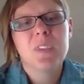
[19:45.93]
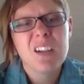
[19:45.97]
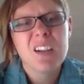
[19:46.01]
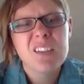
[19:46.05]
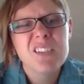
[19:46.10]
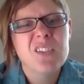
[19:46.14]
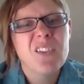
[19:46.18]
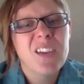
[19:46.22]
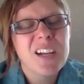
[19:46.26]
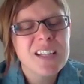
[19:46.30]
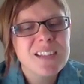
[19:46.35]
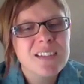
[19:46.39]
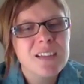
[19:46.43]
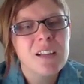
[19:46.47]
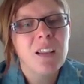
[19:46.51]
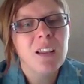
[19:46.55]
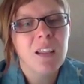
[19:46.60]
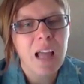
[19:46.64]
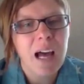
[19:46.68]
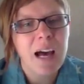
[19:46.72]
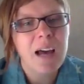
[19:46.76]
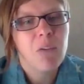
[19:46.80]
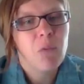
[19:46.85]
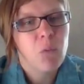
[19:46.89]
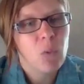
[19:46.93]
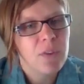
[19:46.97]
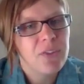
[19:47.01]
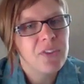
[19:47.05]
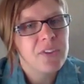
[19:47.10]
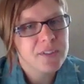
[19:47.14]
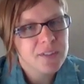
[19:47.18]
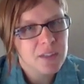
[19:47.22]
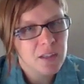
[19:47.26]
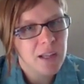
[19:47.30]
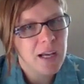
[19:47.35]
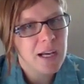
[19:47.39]
And so that's a lot of what
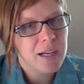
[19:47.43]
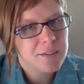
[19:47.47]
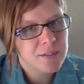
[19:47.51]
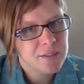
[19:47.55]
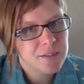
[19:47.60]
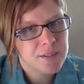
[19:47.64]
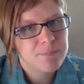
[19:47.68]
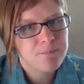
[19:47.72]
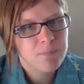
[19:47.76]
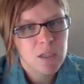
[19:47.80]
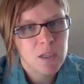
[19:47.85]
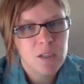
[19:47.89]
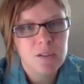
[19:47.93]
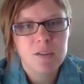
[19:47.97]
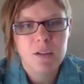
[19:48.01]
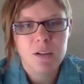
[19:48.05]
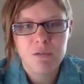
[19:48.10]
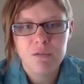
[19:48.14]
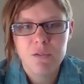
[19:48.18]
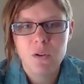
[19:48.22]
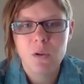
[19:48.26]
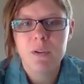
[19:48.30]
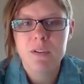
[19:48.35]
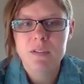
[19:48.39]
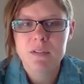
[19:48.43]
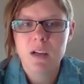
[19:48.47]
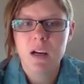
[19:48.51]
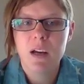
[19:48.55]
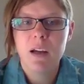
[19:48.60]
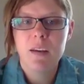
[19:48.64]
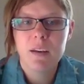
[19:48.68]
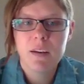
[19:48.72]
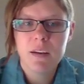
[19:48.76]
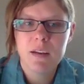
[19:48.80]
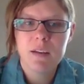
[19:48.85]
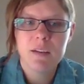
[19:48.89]
this class is going to focus
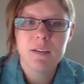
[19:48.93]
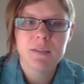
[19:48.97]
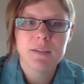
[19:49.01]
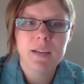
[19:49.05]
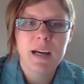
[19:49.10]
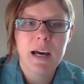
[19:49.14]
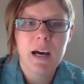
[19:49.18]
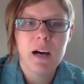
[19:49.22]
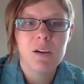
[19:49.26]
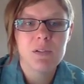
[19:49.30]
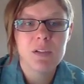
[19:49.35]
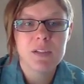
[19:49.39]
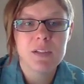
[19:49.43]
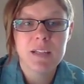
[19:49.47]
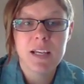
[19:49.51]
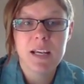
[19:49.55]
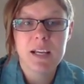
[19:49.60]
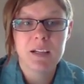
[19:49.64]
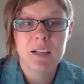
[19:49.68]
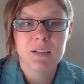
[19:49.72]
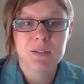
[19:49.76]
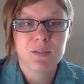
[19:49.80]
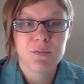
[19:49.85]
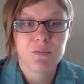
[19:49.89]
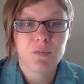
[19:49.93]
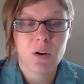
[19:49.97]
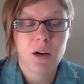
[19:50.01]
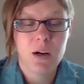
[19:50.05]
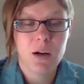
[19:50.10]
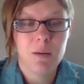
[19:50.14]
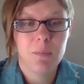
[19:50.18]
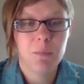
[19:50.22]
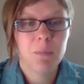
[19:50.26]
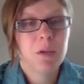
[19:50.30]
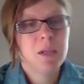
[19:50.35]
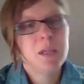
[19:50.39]
on, is how to take us
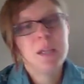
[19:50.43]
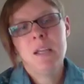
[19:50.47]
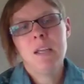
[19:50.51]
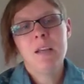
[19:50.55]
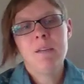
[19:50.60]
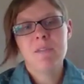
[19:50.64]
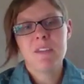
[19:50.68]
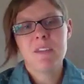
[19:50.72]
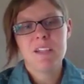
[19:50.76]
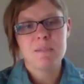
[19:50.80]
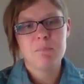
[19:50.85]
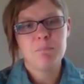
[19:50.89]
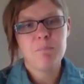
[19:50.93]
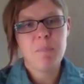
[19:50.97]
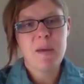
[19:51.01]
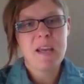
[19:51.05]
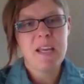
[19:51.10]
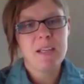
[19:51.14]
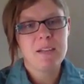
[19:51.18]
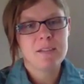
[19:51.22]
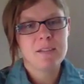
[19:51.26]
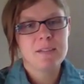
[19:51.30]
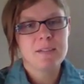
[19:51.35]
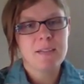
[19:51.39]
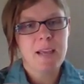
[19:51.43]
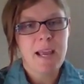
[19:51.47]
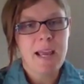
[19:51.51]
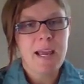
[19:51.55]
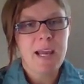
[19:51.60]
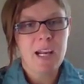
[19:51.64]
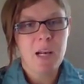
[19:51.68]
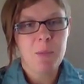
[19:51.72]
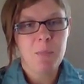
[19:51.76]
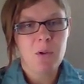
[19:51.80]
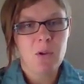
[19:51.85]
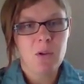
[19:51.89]
from this base
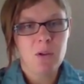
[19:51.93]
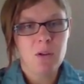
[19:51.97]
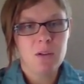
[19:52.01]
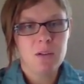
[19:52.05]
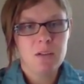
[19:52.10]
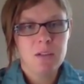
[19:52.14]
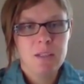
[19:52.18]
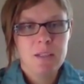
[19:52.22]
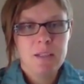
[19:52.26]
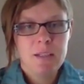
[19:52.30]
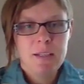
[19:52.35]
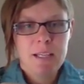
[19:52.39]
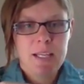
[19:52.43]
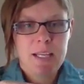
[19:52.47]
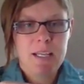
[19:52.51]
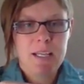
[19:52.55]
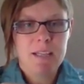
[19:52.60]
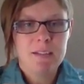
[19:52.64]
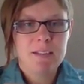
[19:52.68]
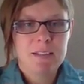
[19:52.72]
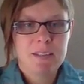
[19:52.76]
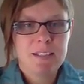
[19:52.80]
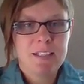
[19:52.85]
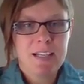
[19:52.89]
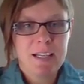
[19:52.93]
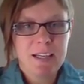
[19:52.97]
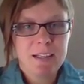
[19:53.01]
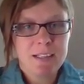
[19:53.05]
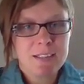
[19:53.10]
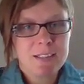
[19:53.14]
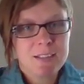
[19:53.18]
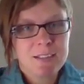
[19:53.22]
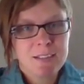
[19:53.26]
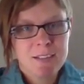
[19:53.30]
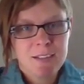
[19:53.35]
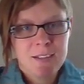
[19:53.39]
animal
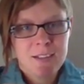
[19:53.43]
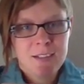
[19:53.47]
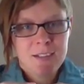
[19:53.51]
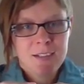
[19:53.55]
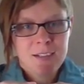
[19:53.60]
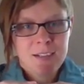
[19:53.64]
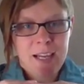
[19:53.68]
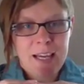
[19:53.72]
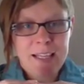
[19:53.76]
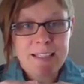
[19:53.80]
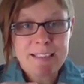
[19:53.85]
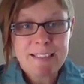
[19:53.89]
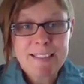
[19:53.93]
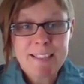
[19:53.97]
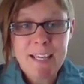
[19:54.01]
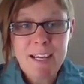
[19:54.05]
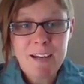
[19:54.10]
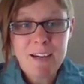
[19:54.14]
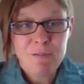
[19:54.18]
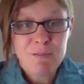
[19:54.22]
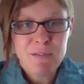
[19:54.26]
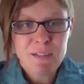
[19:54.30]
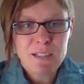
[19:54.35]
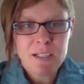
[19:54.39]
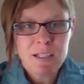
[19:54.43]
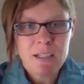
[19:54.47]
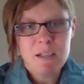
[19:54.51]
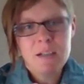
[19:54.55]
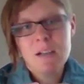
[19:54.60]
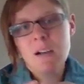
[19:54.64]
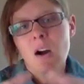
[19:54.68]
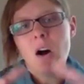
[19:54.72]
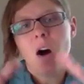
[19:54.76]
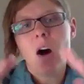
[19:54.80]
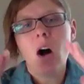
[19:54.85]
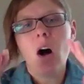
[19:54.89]
instinct and safety
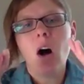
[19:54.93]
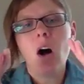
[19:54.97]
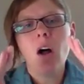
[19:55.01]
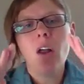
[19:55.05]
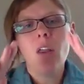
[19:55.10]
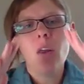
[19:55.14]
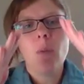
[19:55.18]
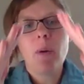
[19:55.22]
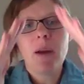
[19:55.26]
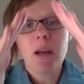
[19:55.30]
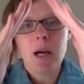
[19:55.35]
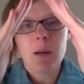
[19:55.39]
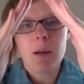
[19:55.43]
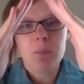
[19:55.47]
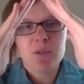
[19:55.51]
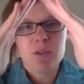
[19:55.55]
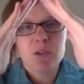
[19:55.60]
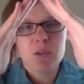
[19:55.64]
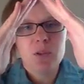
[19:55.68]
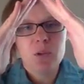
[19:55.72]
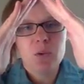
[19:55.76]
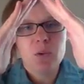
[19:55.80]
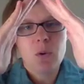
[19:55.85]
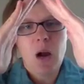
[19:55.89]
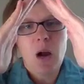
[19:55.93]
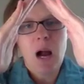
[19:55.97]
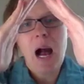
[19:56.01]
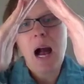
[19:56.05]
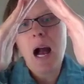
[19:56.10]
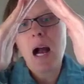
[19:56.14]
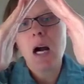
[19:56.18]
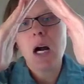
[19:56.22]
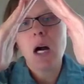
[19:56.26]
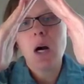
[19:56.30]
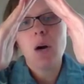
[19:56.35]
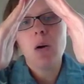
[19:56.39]
all the way up to
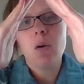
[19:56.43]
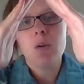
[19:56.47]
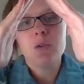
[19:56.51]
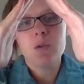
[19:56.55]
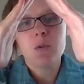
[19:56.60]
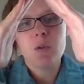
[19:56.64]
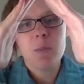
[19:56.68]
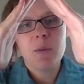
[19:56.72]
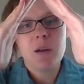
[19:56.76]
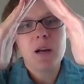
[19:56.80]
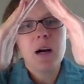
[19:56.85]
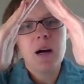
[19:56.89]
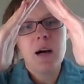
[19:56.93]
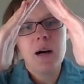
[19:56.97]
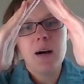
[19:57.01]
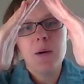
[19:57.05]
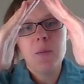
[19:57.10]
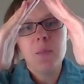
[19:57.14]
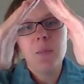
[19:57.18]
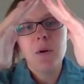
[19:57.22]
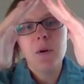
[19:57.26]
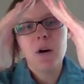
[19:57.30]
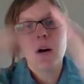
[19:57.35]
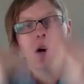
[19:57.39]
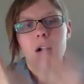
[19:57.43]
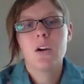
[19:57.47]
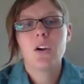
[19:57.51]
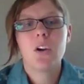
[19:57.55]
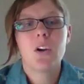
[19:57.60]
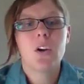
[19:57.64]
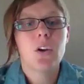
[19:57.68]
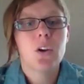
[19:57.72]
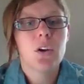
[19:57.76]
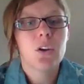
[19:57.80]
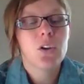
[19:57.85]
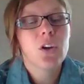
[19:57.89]
how do we become a
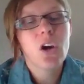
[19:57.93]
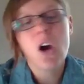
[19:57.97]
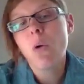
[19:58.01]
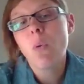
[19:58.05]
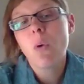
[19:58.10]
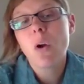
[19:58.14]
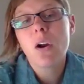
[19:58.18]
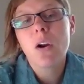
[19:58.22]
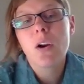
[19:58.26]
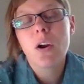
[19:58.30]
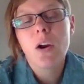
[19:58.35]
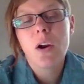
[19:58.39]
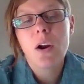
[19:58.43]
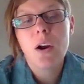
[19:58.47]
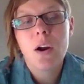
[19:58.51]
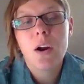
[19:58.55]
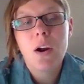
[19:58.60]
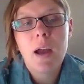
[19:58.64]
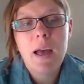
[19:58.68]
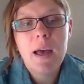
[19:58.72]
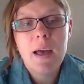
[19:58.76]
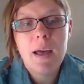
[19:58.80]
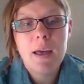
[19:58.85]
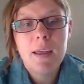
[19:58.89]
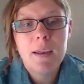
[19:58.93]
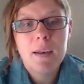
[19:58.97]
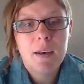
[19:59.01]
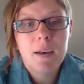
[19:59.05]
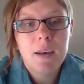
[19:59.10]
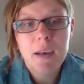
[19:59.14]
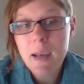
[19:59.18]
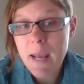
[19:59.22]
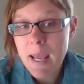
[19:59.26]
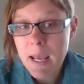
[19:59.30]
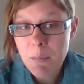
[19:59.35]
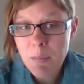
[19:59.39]
good coworker and
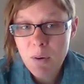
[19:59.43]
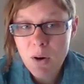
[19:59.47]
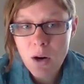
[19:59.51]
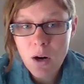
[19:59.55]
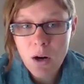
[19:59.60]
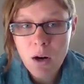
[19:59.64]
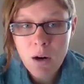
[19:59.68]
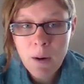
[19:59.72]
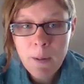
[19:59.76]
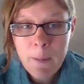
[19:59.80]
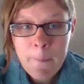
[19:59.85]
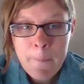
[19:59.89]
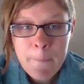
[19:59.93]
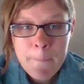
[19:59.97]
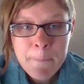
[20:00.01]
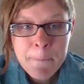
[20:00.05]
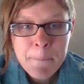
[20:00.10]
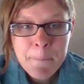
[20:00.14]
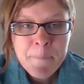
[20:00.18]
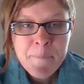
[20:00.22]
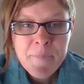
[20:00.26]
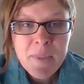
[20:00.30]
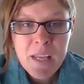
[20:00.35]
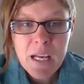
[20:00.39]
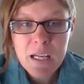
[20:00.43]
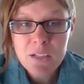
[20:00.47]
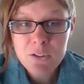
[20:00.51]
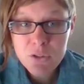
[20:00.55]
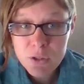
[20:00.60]
neighbor and